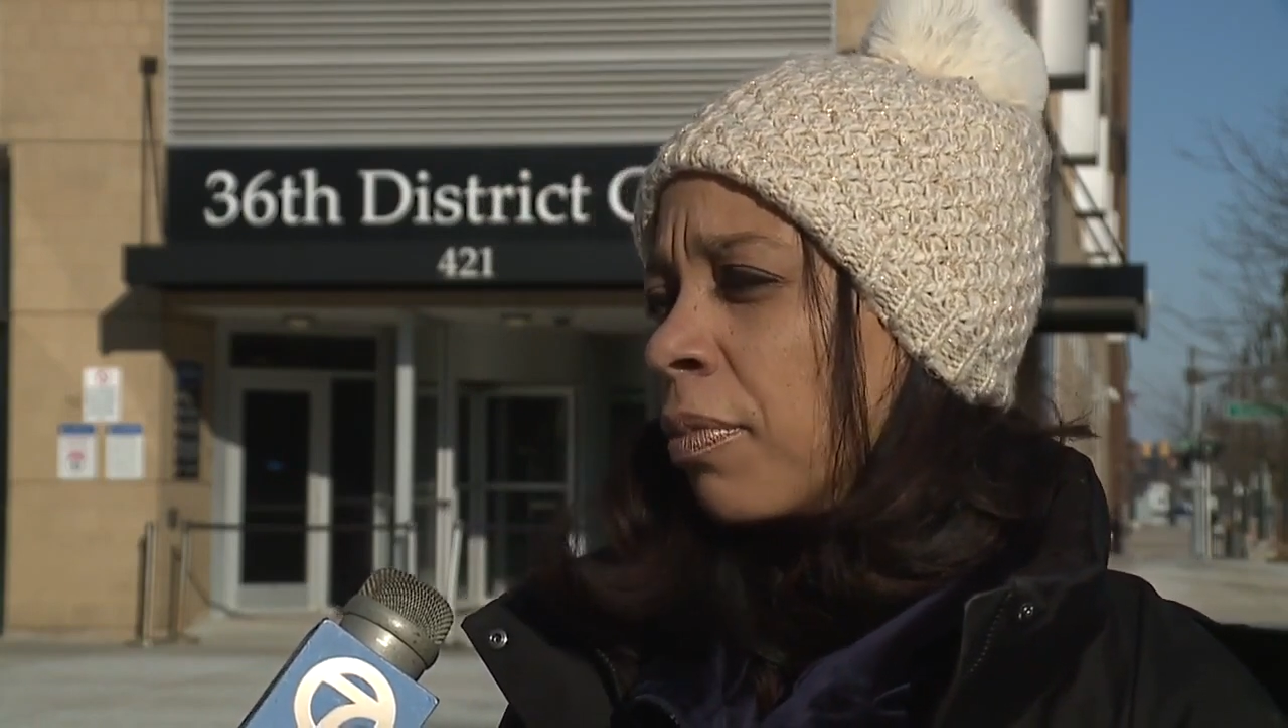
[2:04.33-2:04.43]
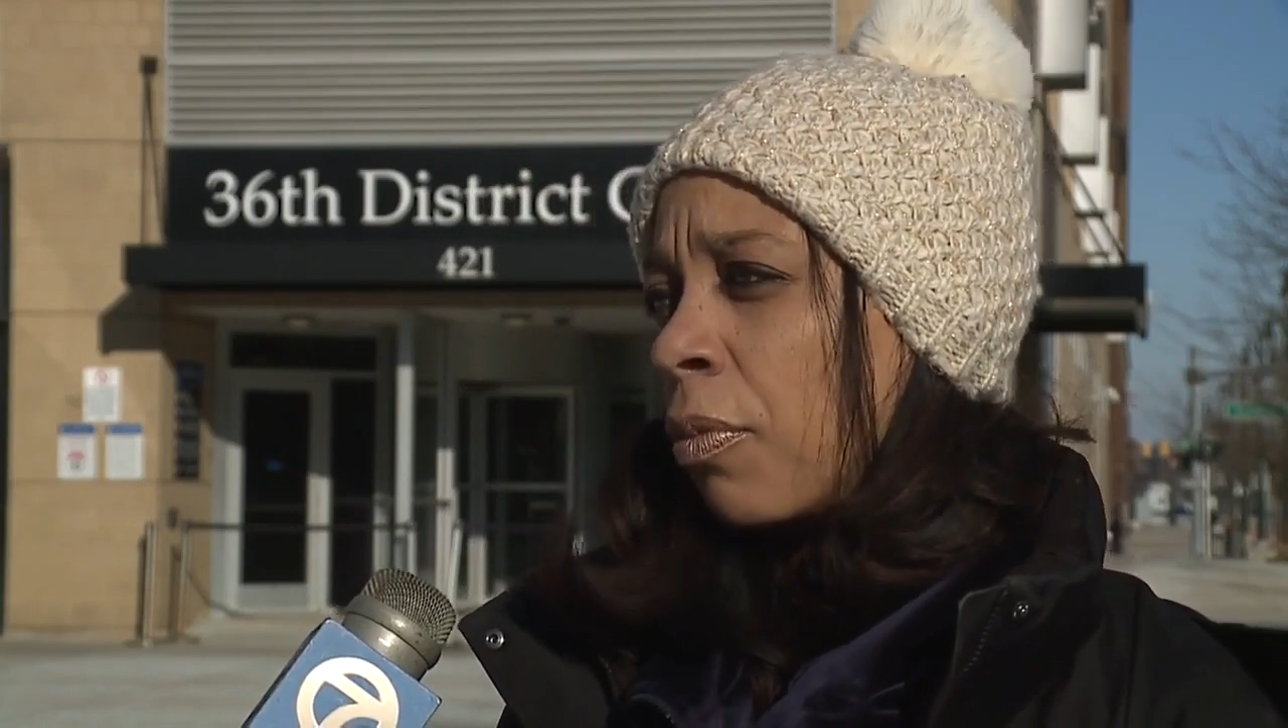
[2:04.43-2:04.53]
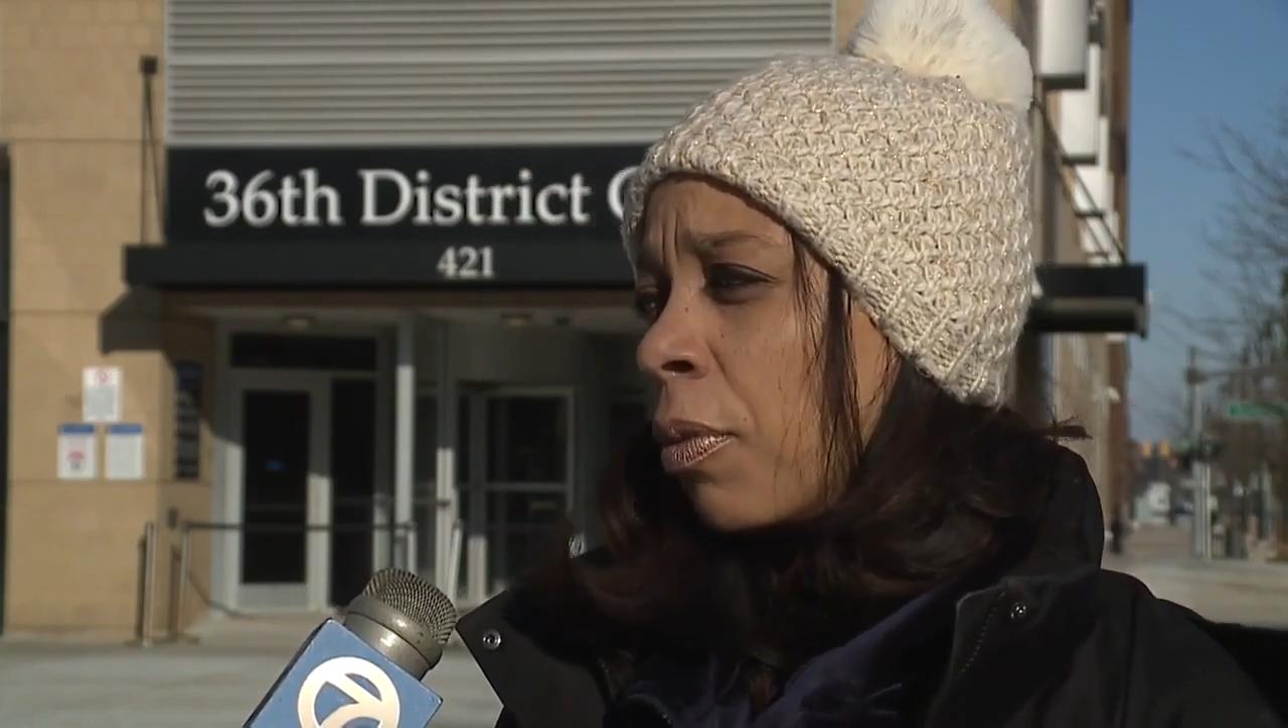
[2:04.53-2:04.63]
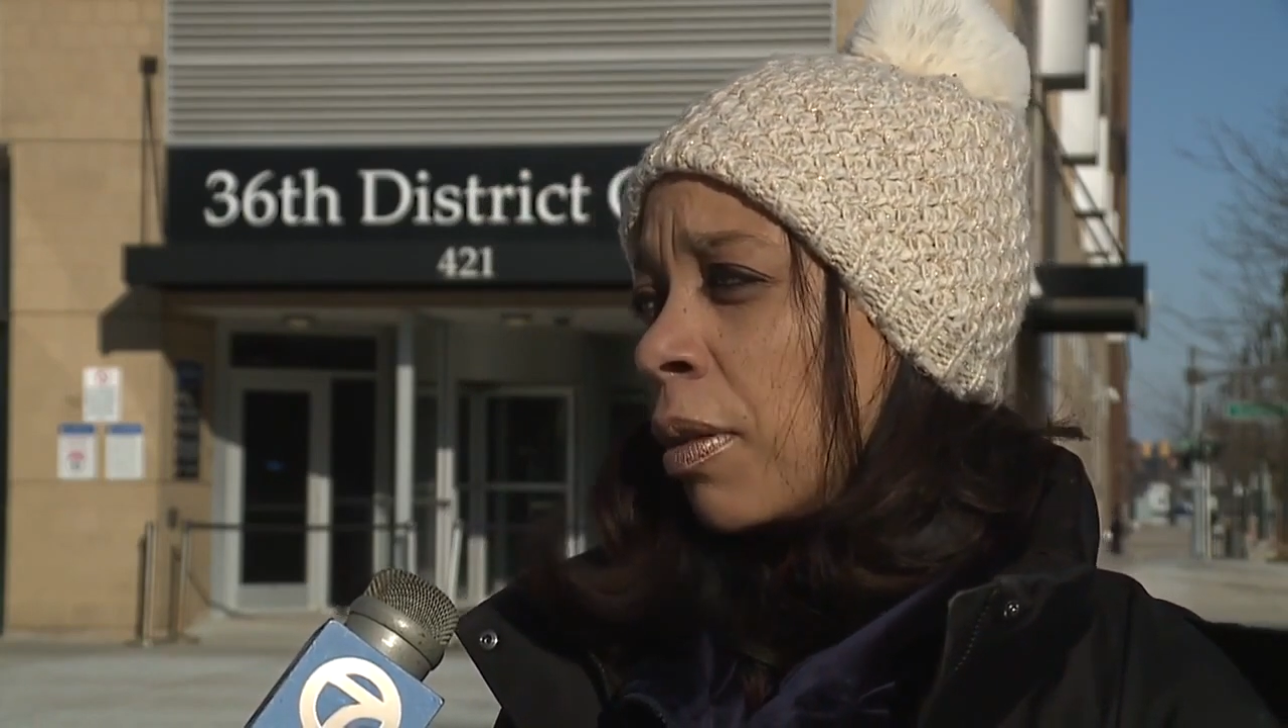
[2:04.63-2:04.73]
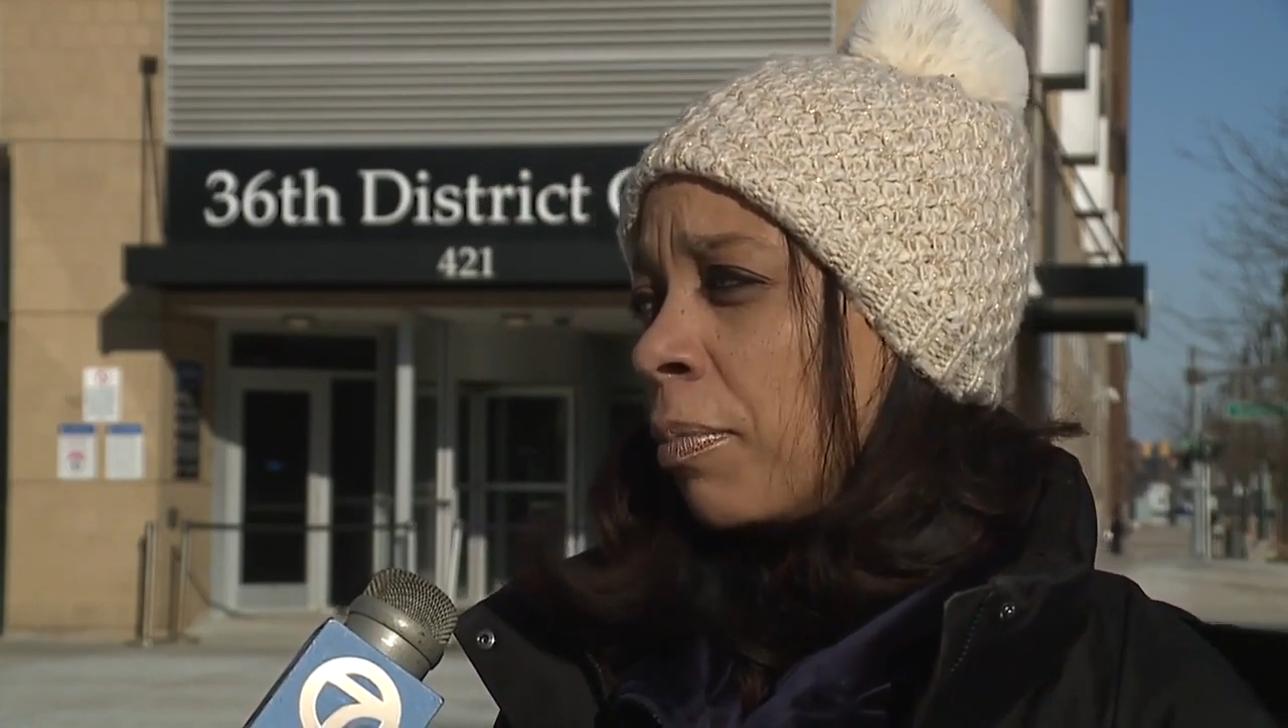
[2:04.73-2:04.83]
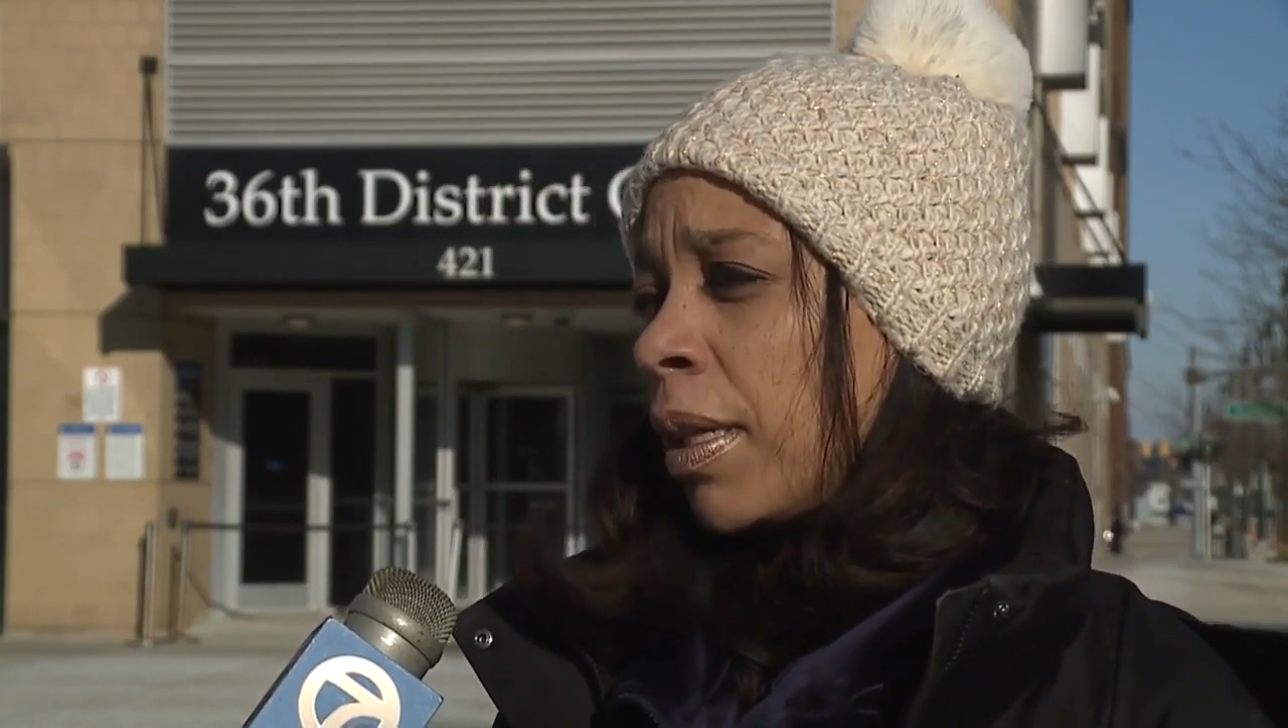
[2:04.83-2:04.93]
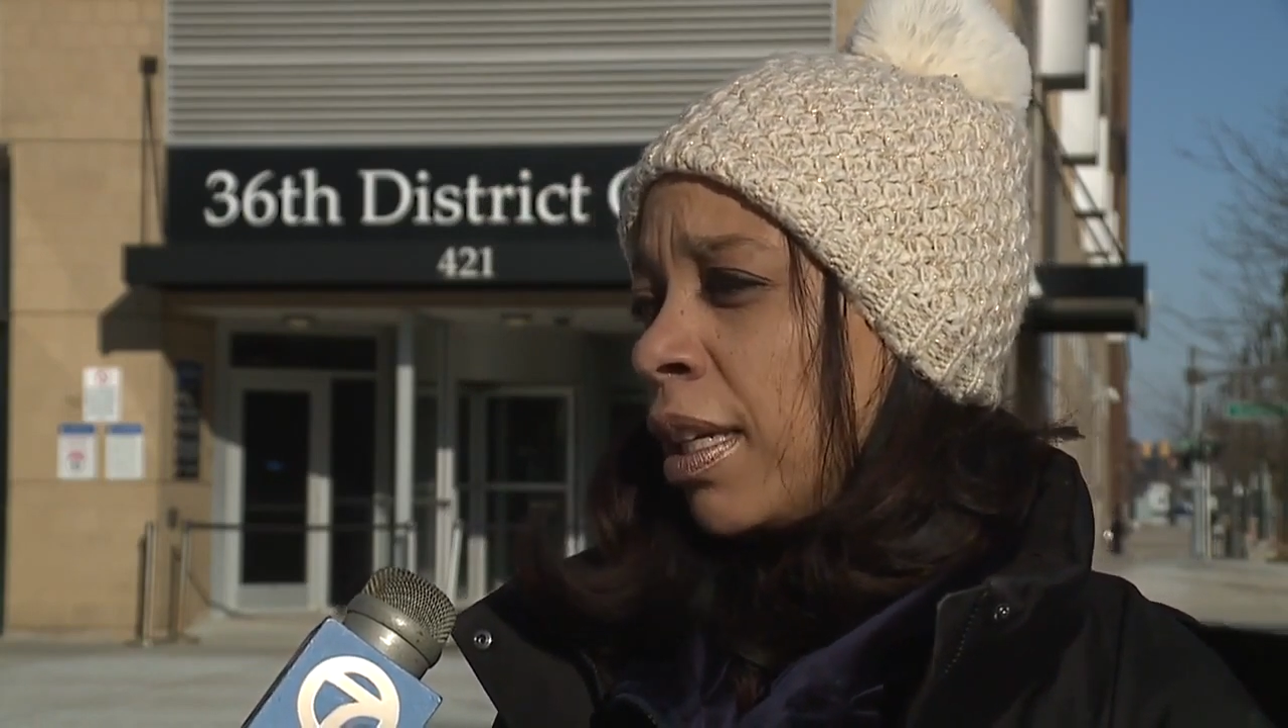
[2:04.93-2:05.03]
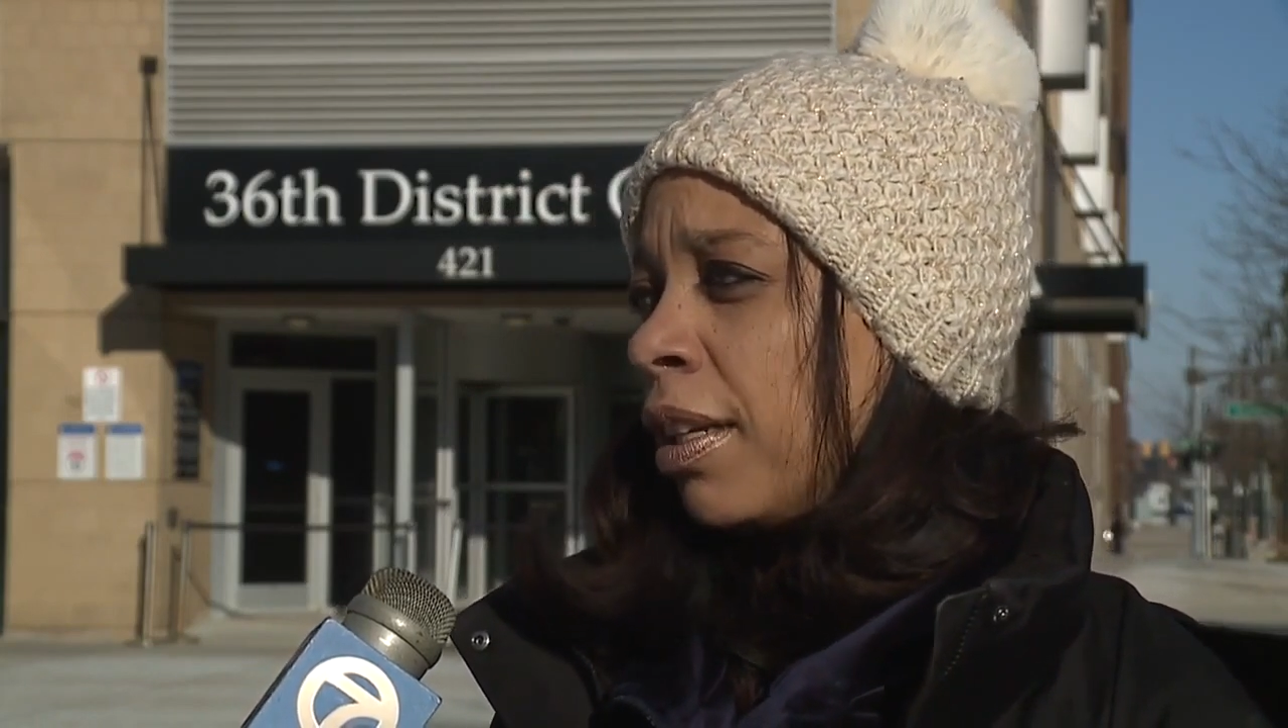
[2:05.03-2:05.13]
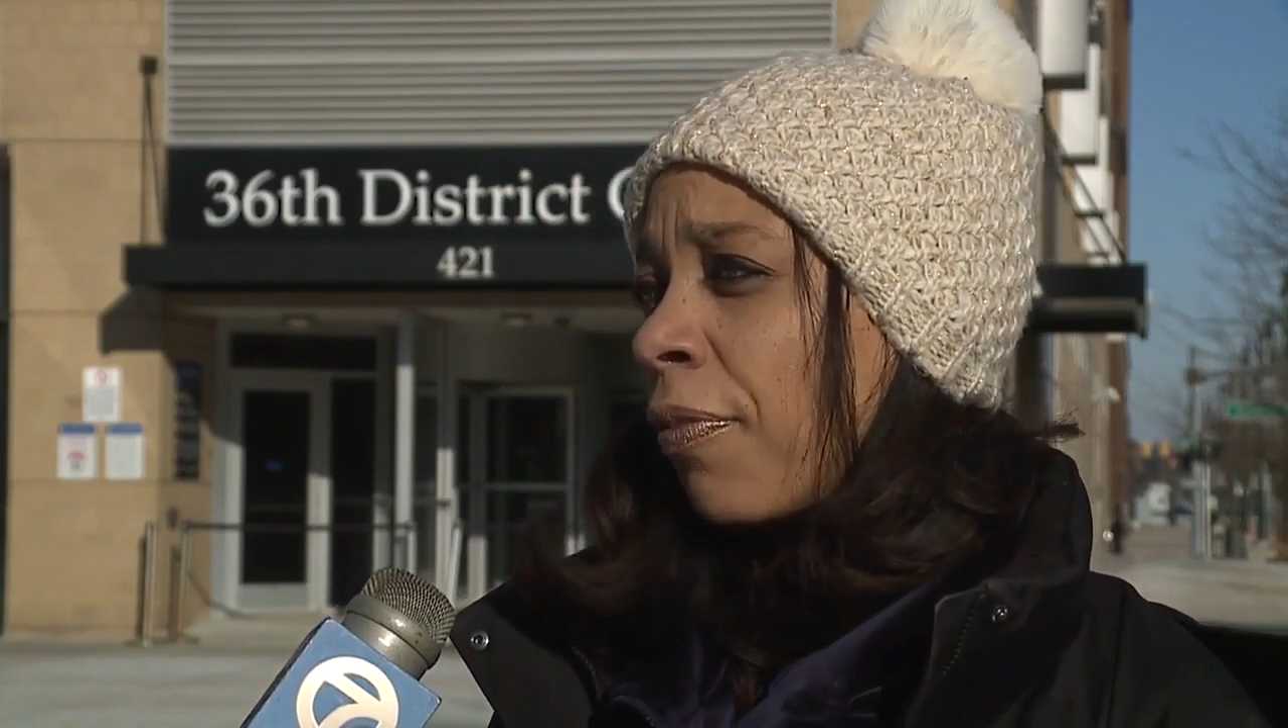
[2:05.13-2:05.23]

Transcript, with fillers: wouldn't be